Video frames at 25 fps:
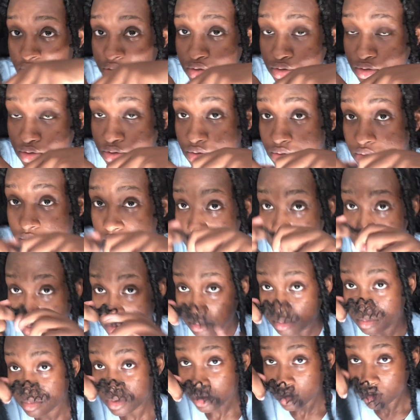you do,
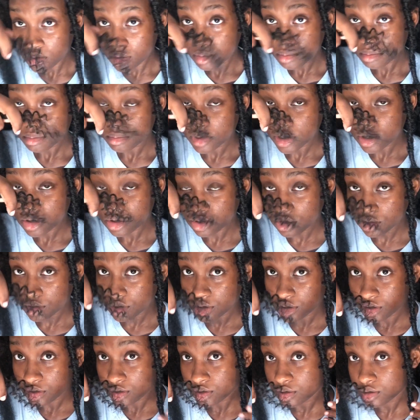make
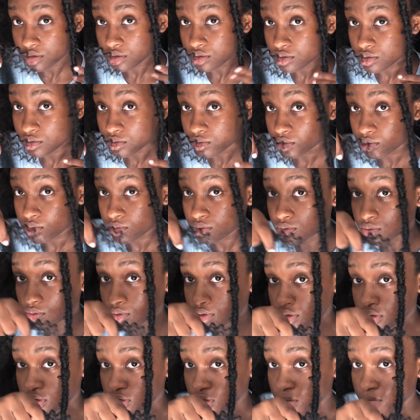sure you do the
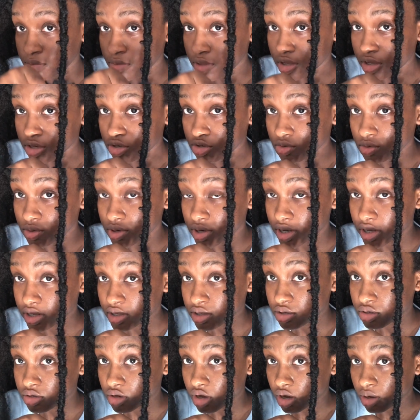same thing as you did
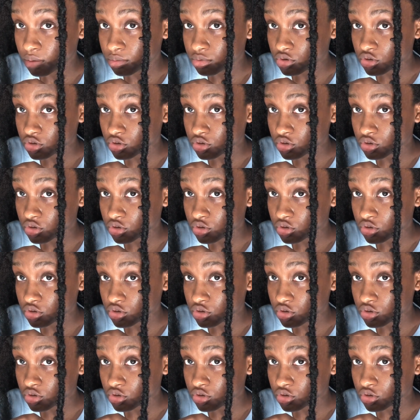at the top.